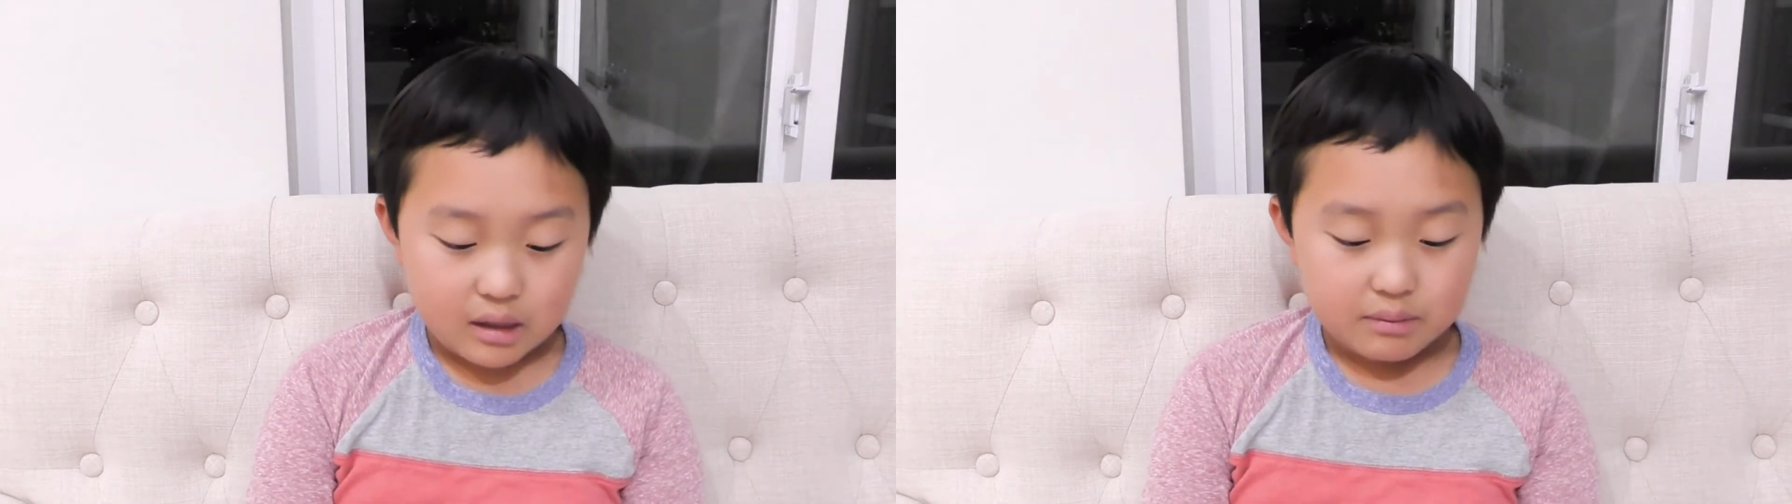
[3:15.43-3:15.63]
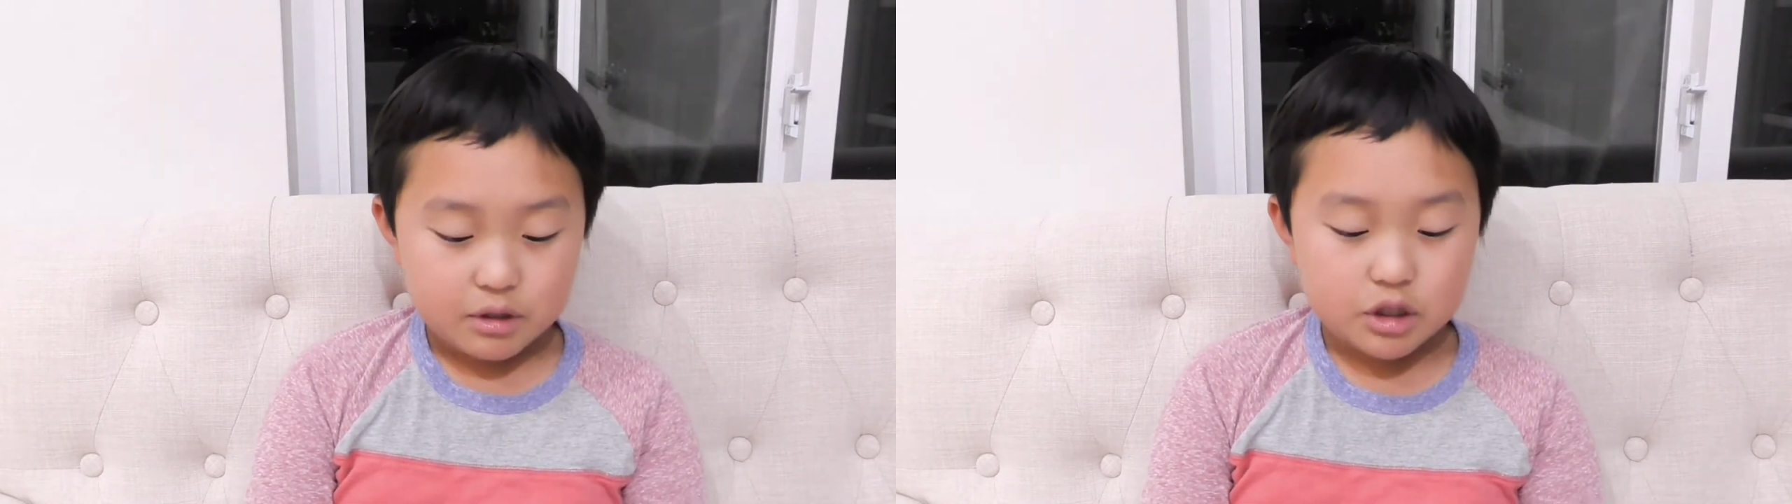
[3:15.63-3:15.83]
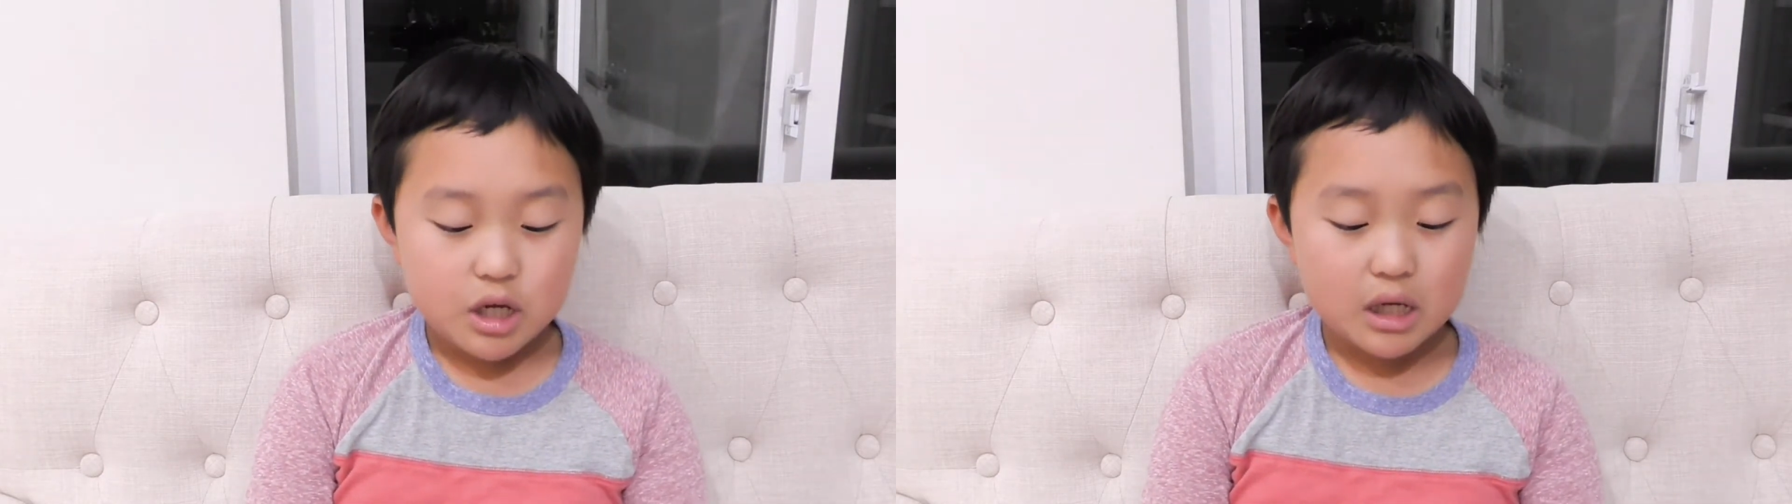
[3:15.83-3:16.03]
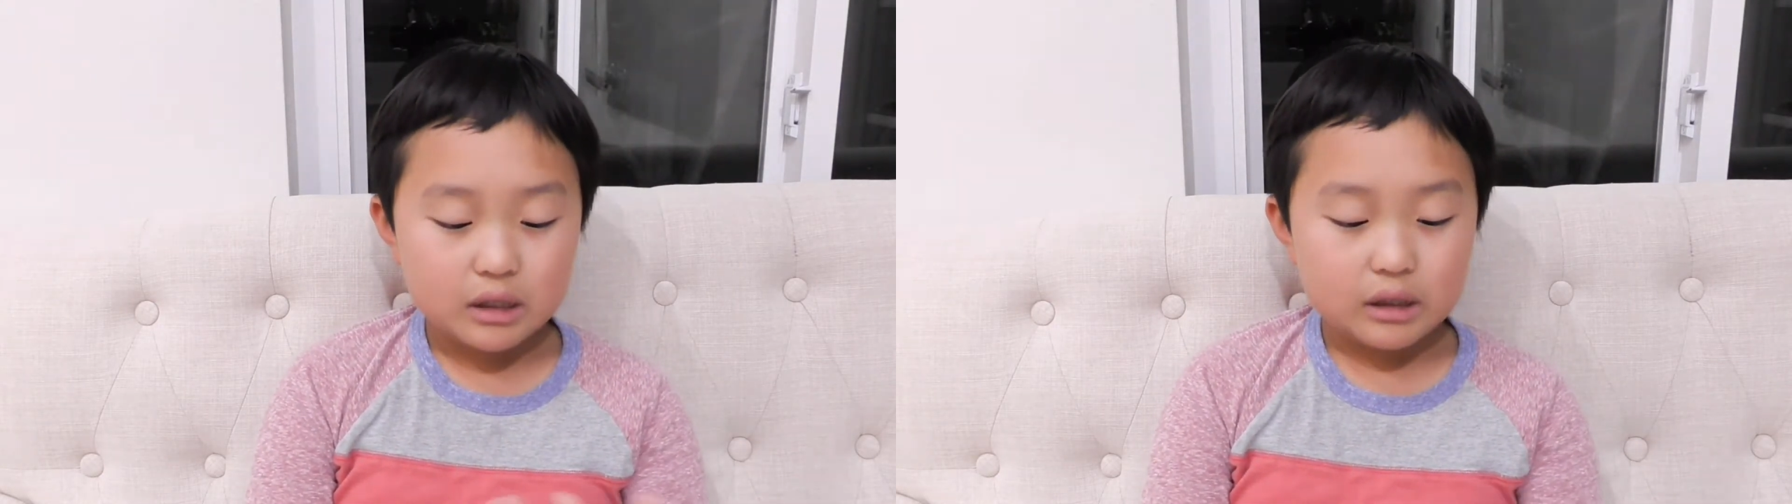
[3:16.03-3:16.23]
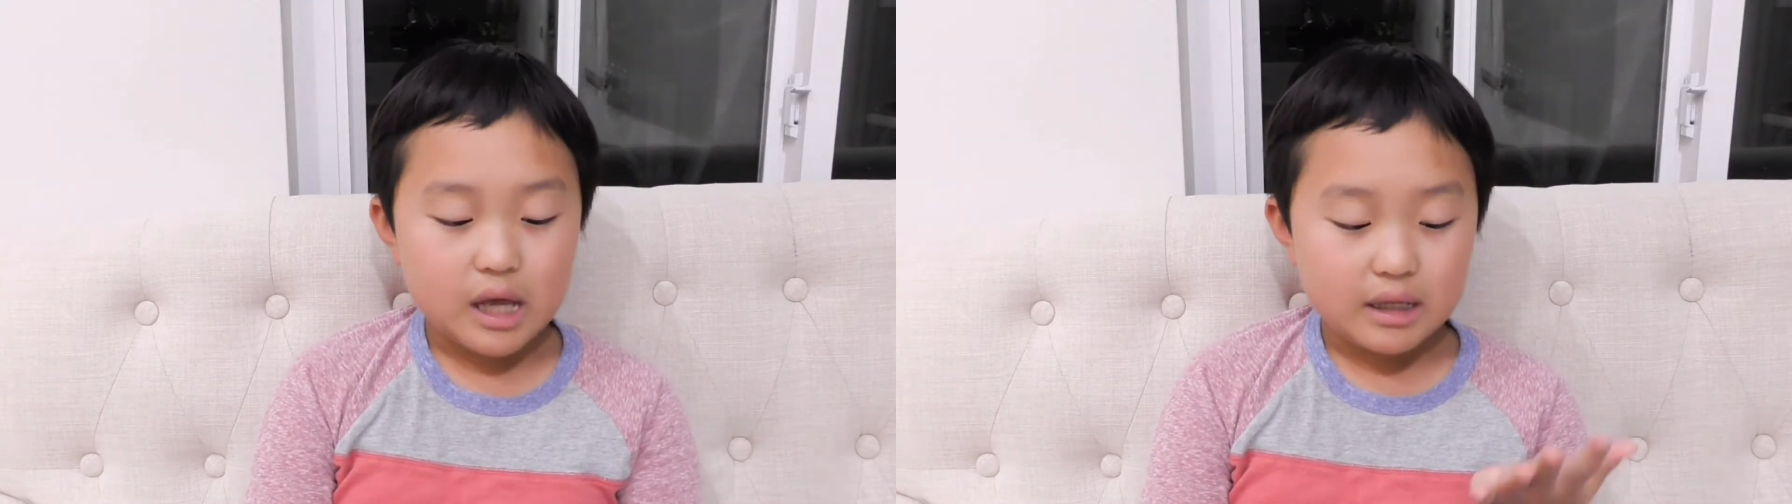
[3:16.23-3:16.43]
she
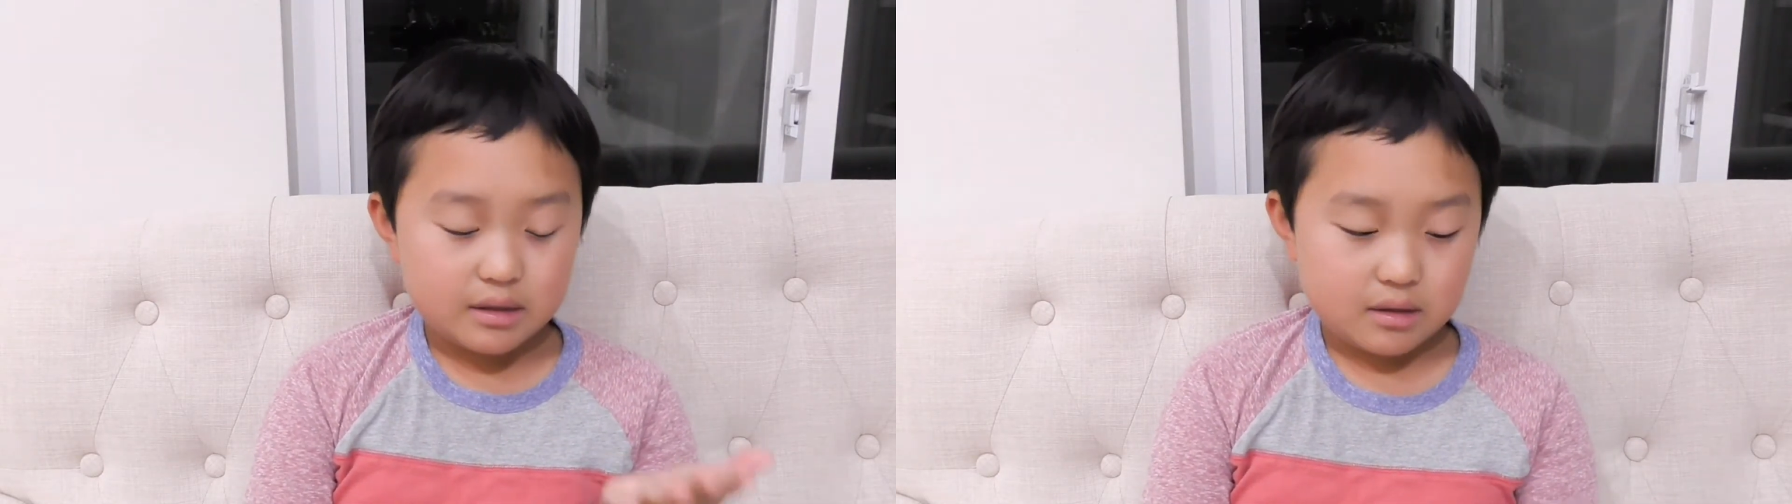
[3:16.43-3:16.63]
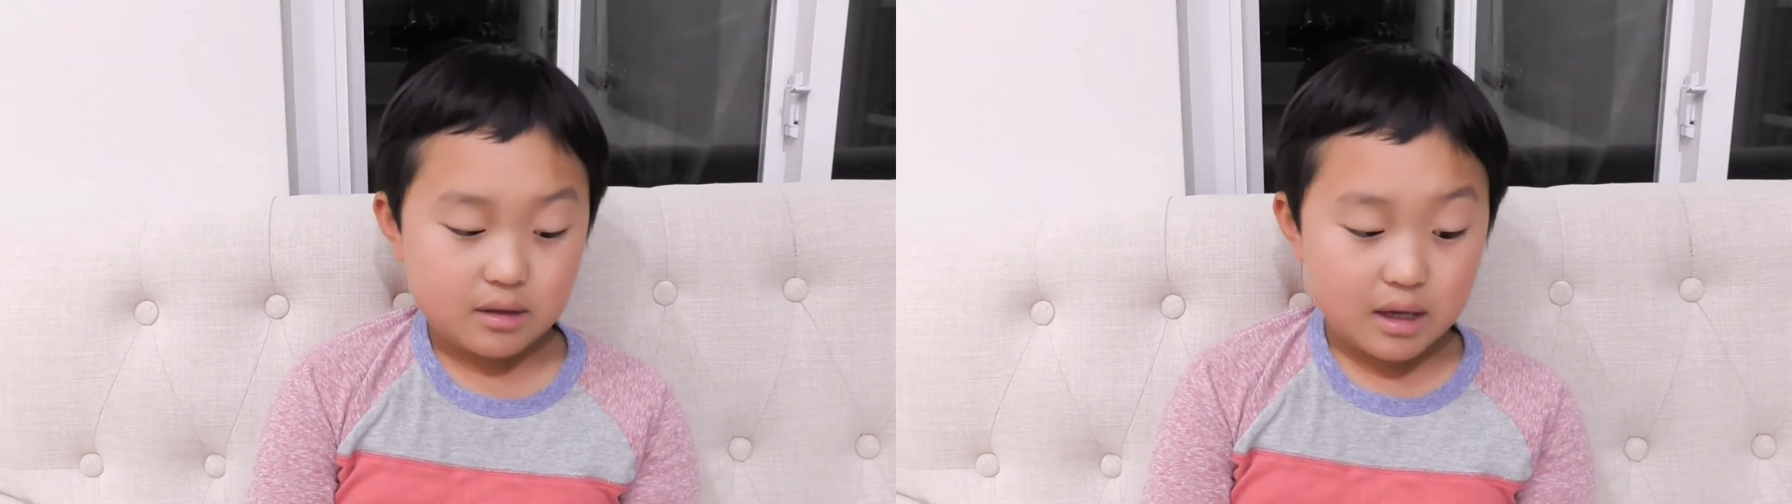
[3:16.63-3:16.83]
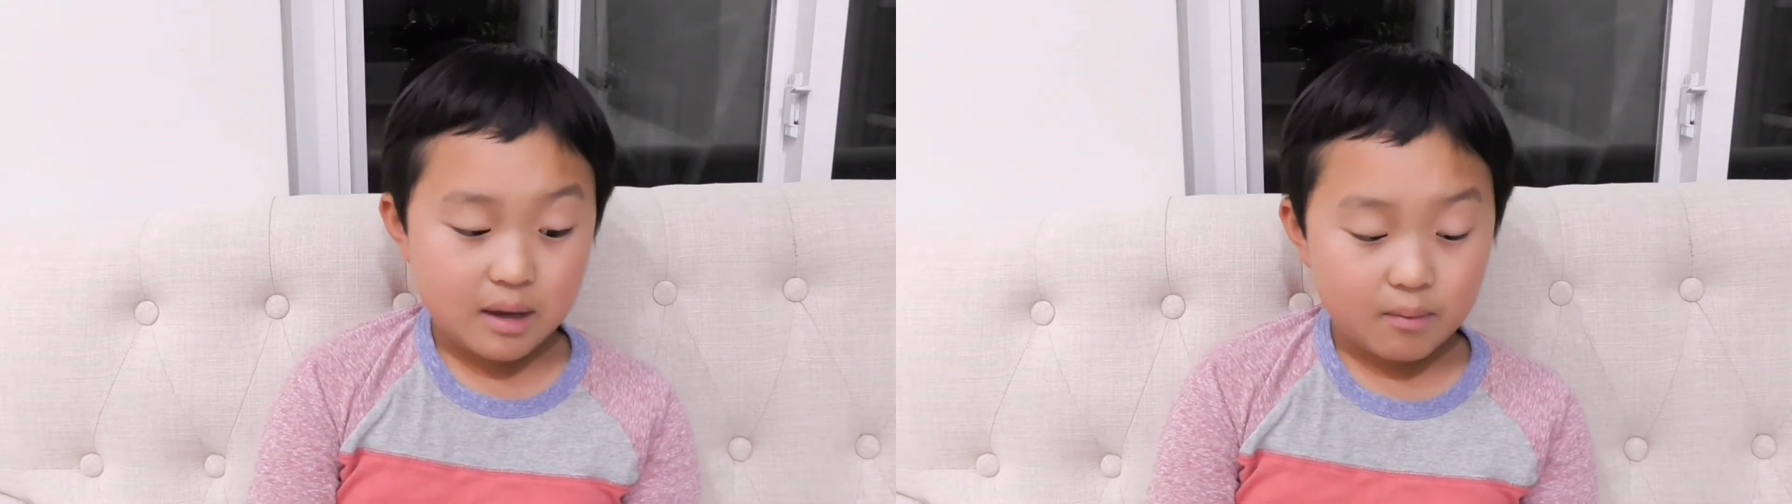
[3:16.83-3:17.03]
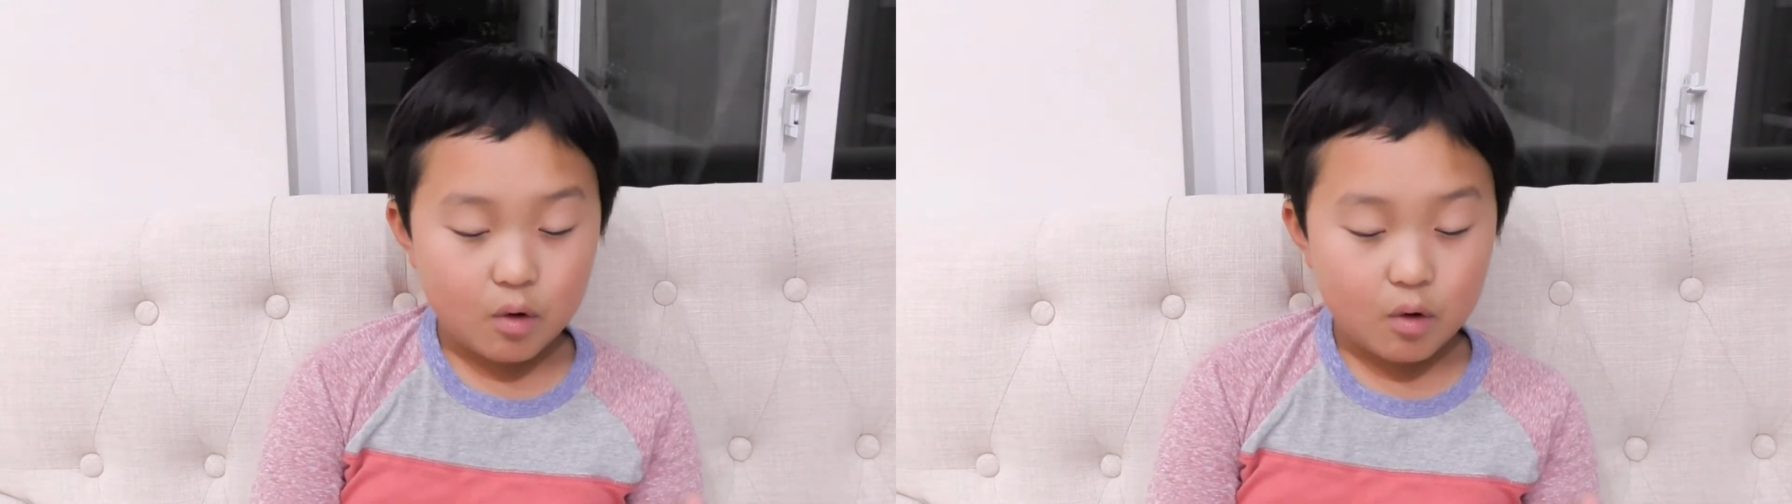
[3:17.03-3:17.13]
had let him